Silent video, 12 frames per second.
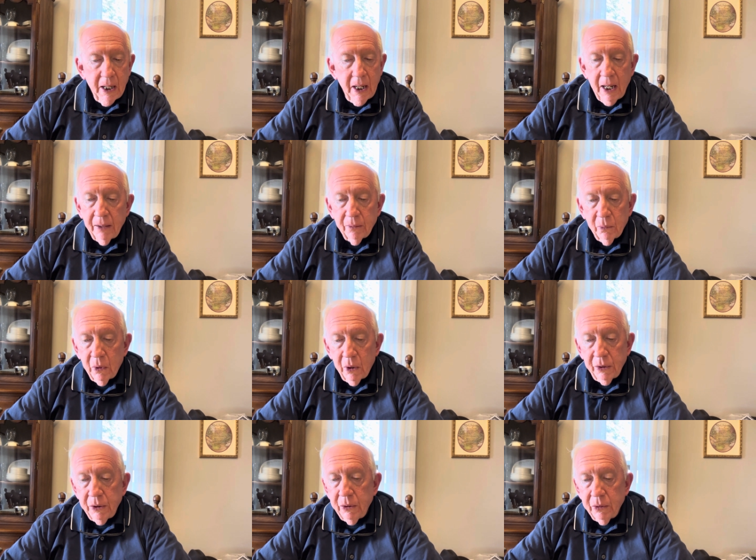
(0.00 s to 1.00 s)
and the
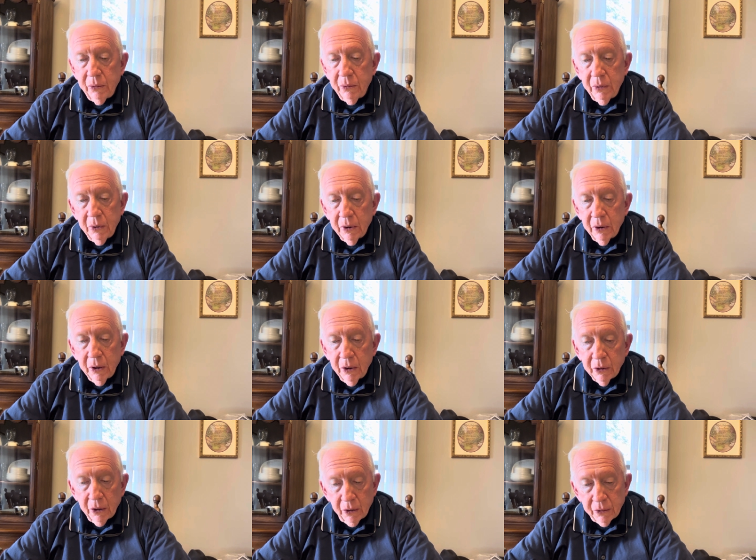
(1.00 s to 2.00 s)
one who
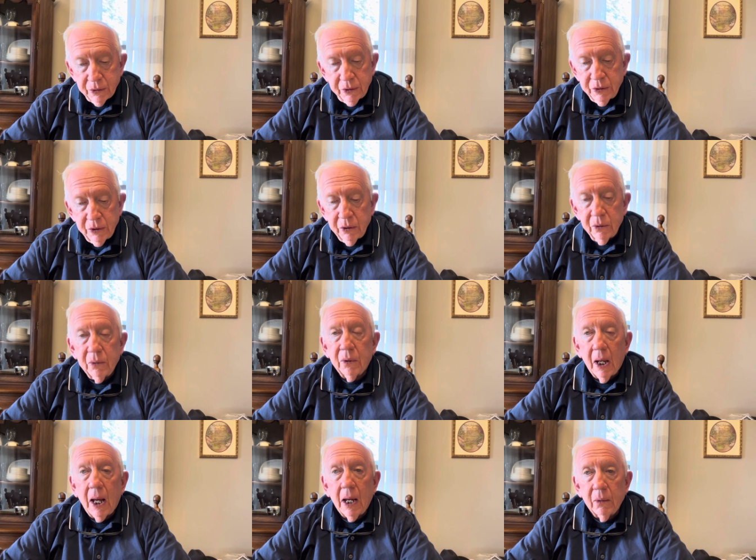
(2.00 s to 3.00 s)
curses you,
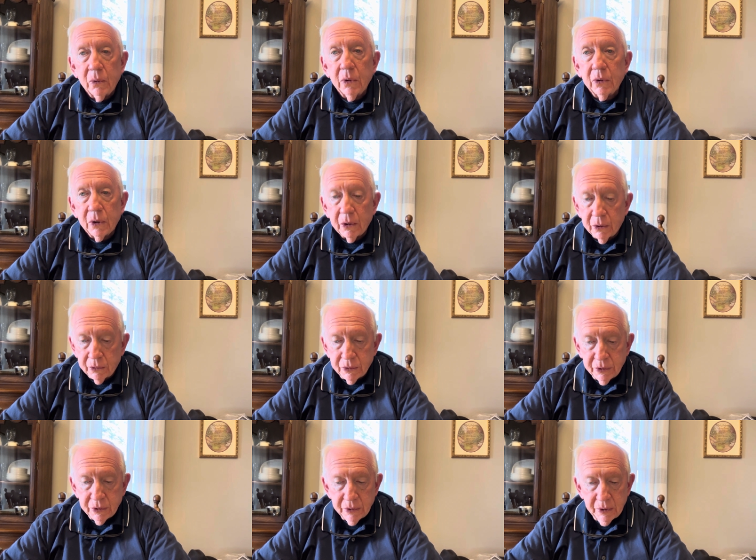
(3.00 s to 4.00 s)
I will
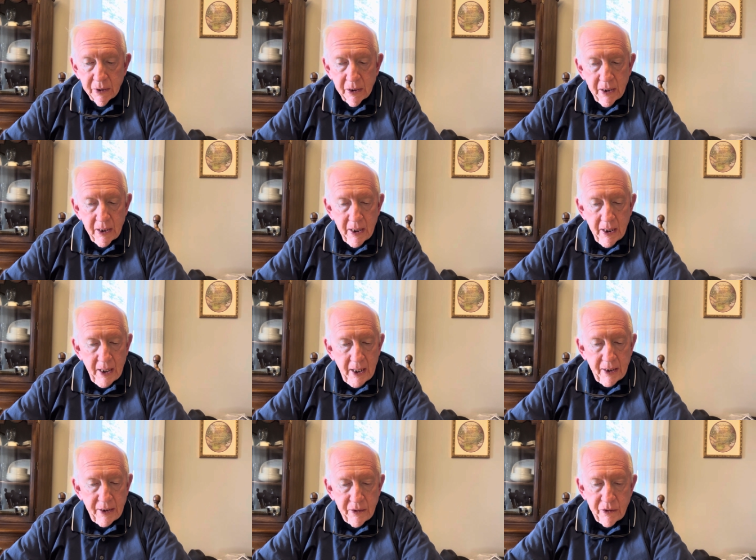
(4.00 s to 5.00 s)
curse.
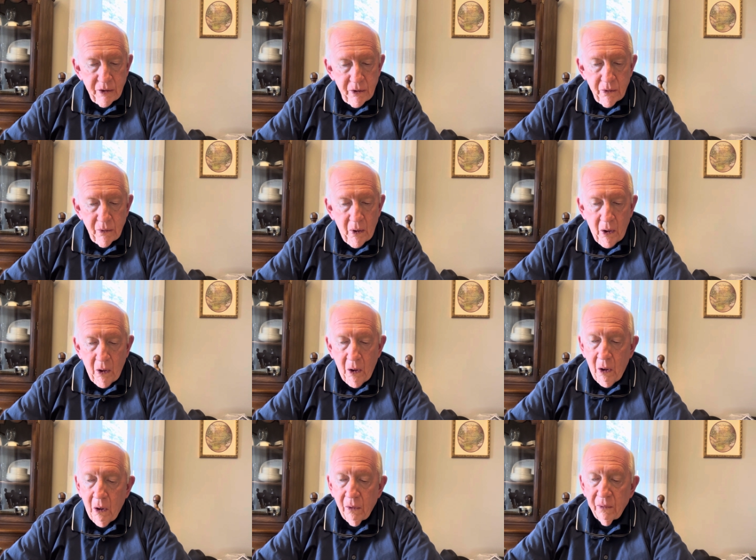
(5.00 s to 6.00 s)
And in you,
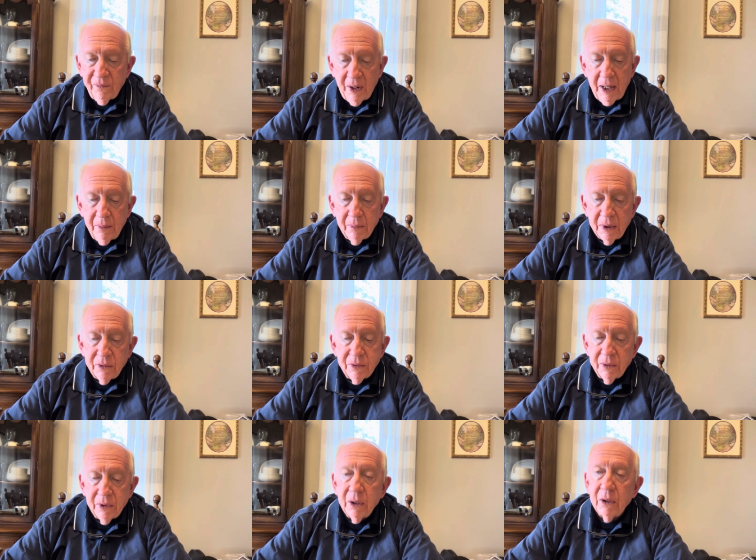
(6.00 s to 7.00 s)
all the families
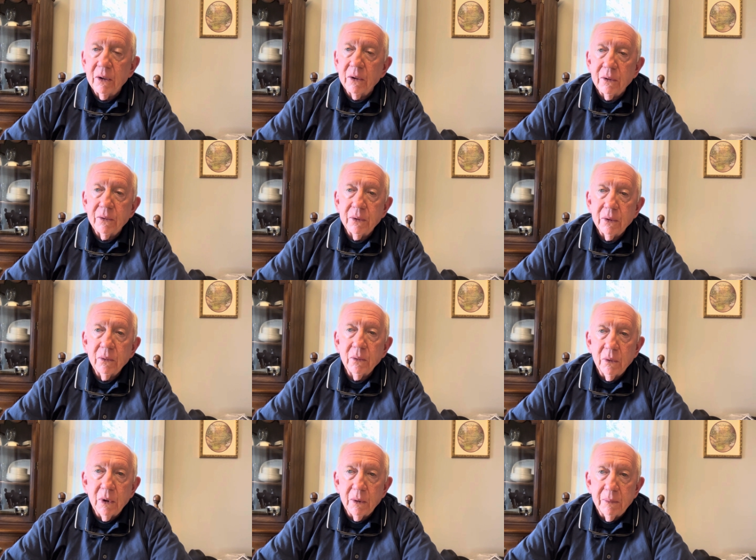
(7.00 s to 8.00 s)
of the earth
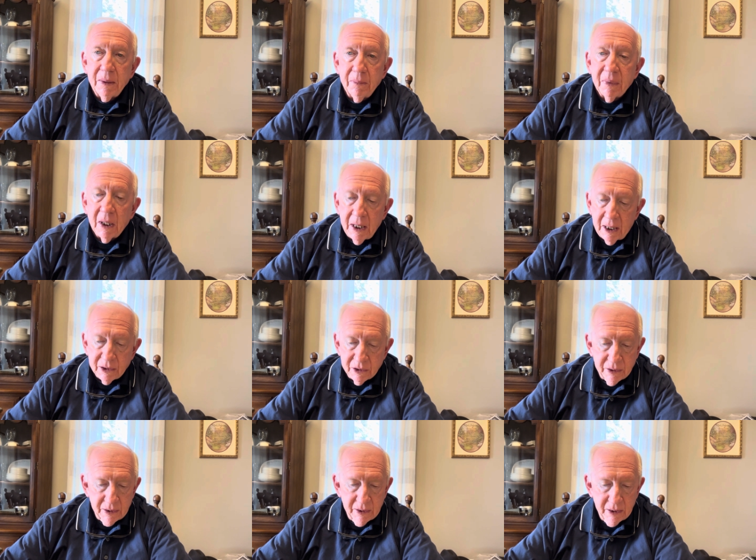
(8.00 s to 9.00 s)
will be blessed.